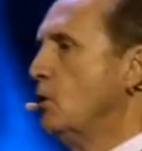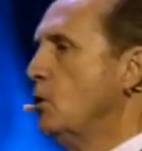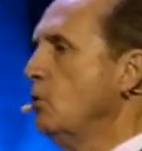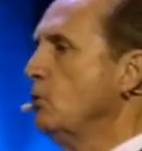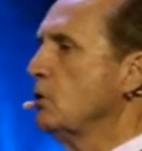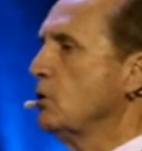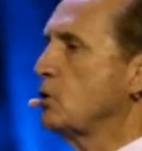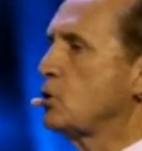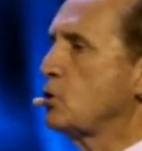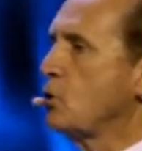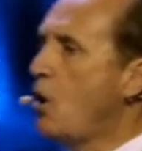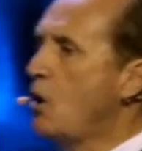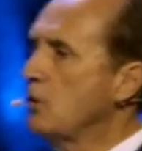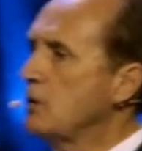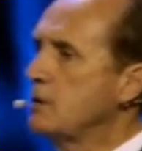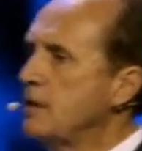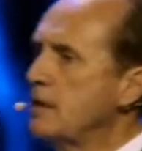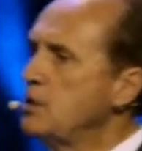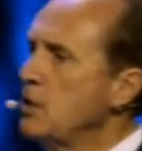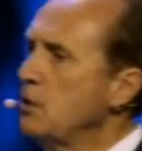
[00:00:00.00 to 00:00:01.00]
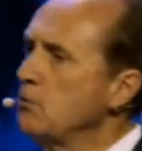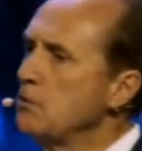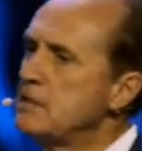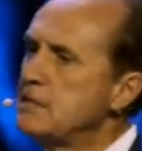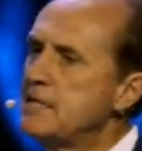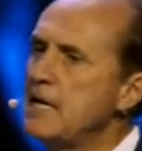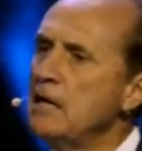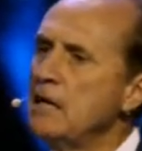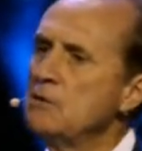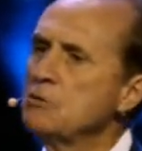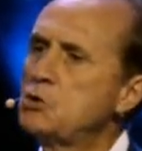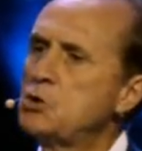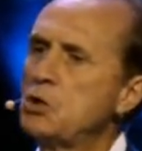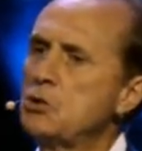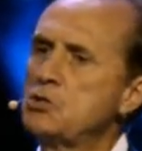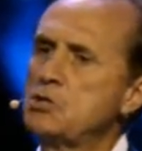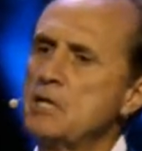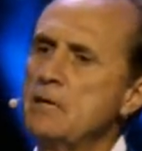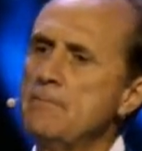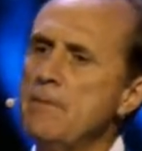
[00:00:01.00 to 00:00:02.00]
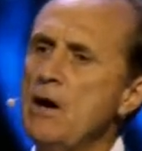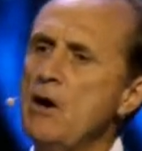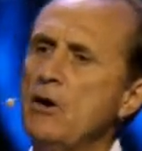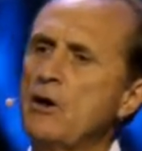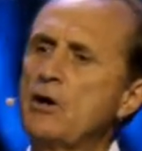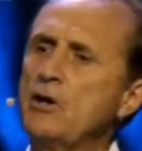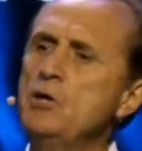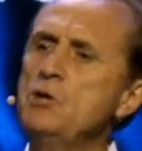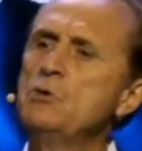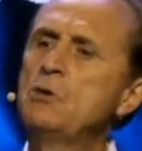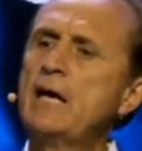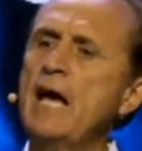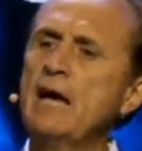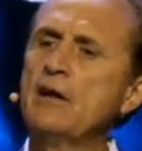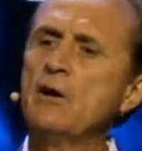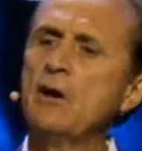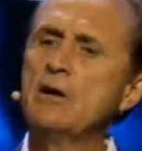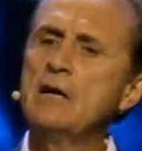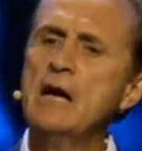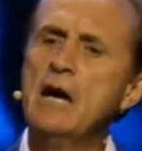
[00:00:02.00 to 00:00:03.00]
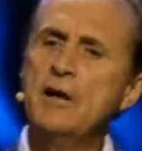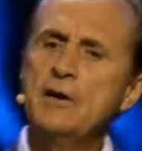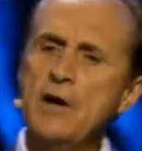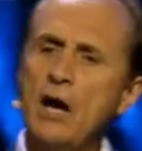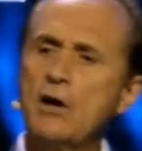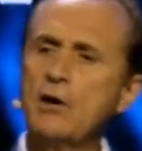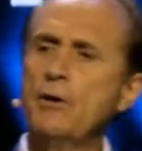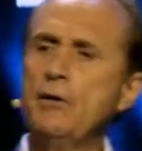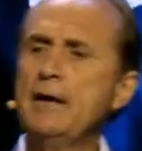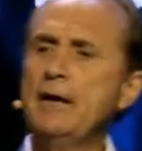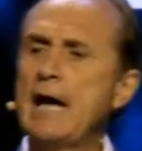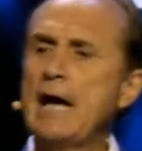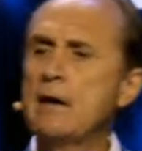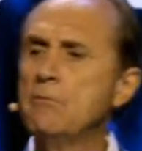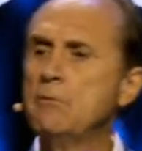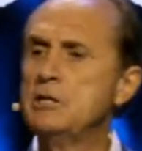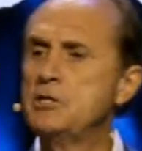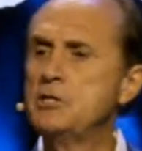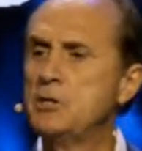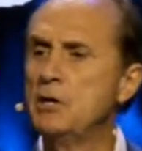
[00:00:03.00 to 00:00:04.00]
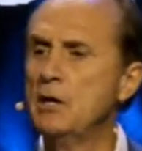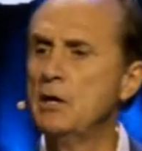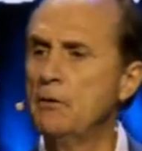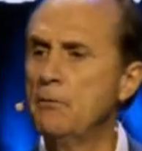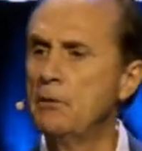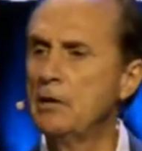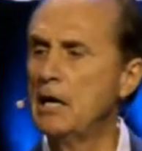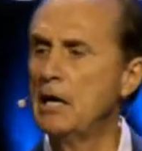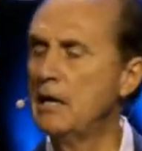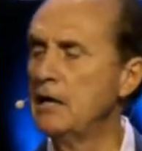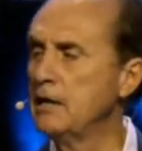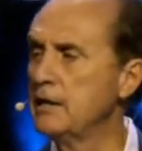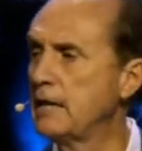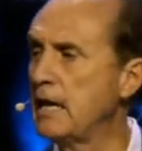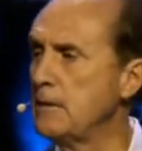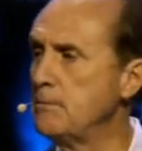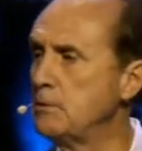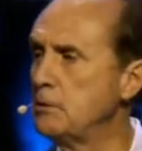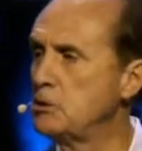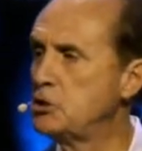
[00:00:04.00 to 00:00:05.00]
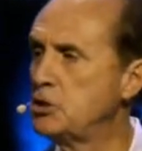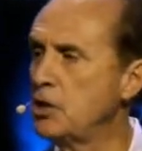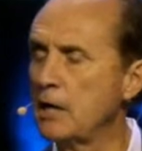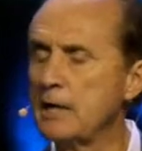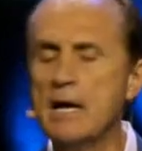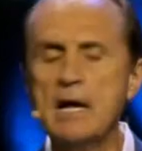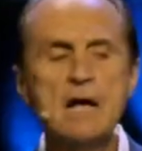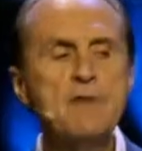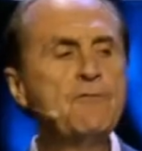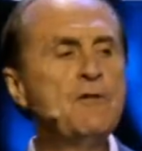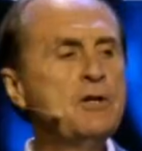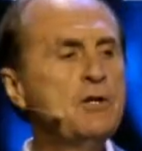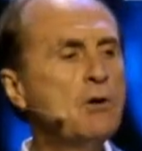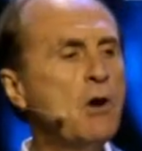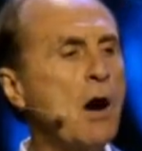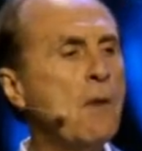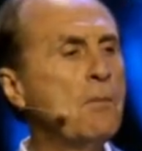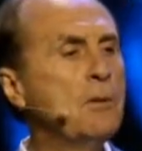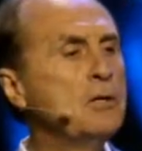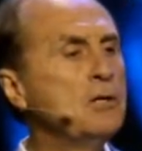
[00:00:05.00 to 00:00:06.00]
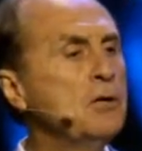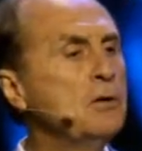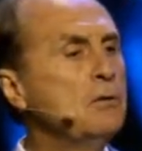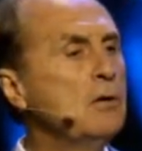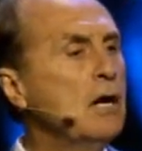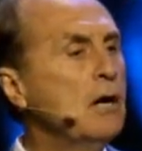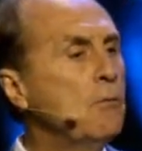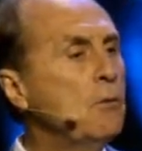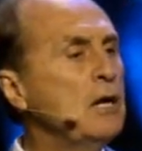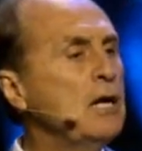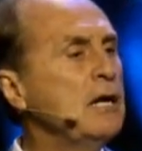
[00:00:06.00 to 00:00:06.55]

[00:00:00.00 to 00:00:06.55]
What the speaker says: Who'd have thought that they would tell churches in America, you cannot, not only can we keep you shut, if we do open you,